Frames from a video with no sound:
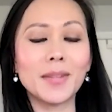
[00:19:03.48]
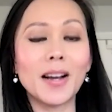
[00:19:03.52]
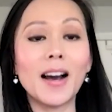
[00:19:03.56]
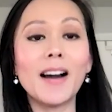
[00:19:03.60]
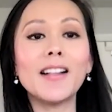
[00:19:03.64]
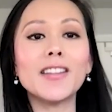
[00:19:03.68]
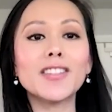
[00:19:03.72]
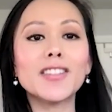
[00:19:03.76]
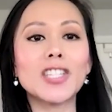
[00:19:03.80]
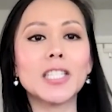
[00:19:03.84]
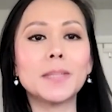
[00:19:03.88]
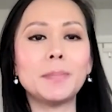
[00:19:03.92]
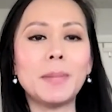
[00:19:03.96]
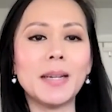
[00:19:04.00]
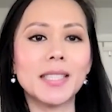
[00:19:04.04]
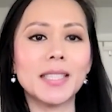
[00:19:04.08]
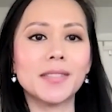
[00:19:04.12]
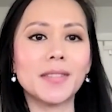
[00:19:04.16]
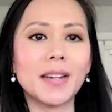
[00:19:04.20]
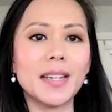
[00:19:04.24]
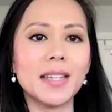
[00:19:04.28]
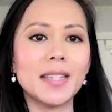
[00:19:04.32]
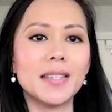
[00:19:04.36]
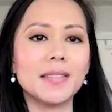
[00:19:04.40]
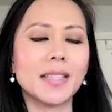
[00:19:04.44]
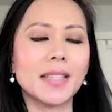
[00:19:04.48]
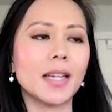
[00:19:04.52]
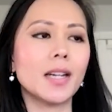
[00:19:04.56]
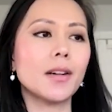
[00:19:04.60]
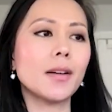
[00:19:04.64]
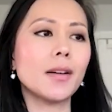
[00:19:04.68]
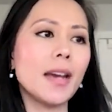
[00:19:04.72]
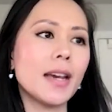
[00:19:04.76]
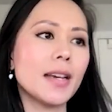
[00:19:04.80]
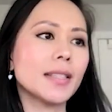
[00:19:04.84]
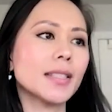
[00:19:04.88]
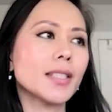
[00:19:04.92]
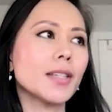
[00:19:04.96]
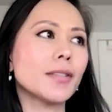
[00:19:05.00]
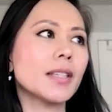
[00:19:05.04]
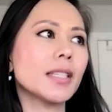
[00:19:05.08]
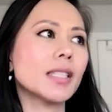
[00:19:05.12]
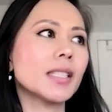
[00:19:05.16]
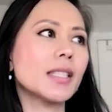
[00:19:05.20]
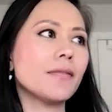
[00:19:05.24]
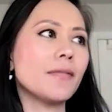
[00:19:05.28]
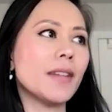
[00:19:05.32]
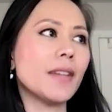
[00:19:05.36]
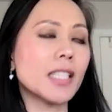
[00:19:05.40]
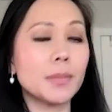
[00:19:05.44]
college expense, right? He was like, okay, so
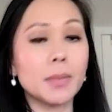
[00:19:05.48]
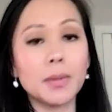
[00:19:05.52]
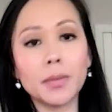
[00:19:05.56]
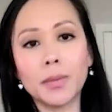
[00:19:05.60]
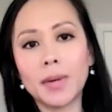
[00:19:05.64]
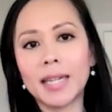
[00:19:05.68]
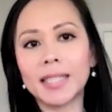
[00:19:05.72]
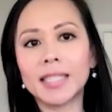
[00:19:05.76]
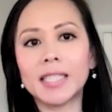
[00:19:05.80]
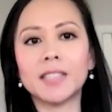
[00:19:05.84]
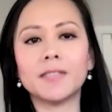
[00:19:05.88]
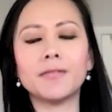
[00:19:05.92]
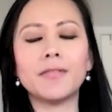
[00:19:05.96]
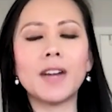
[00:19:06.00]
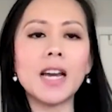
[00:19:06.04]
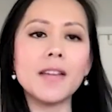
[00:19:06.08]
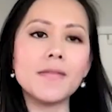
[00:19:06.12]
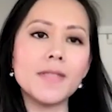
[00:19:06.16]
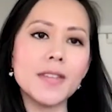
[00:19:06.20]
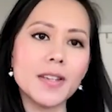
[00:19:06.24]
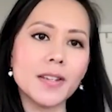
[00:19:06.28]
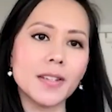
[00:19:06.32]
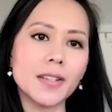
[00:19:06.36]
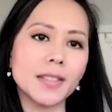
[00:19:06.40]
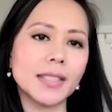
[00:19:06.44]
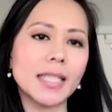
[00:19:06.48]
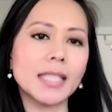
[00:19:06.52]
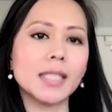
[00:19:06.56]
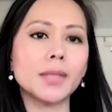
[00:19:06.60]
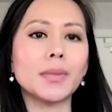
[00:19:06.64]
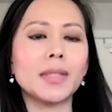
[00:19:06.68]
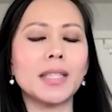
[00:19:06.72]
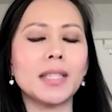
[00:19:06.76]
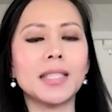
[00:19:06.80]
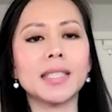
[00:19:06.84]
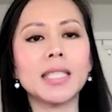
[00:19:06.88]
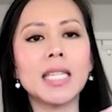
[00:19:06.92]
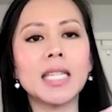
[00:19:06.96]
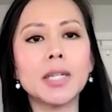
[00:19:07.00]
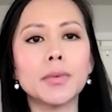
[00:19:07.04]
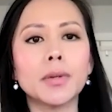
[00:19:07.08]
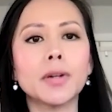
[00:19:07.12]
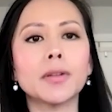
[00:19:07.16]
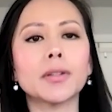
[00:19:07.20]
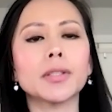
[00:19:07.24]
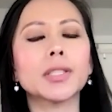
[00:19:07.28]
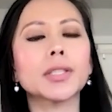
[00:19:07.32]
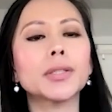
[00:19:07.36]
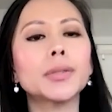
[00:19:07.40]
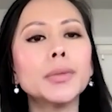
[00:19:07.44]
this investment will exit in 5 years. That's when his kid will
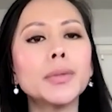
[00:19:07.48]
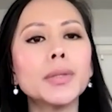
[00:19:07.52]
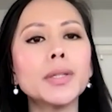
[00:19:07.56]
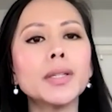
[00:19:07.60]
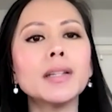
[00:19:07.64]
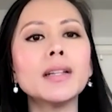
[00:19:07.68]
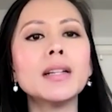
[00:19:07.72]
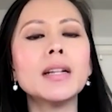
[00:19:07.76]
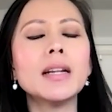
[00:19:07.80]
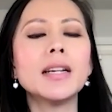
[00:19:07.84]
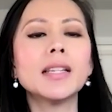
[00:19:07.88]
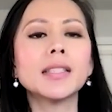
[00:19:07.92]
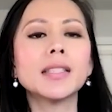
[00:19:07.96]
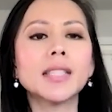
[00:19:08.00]
go to school.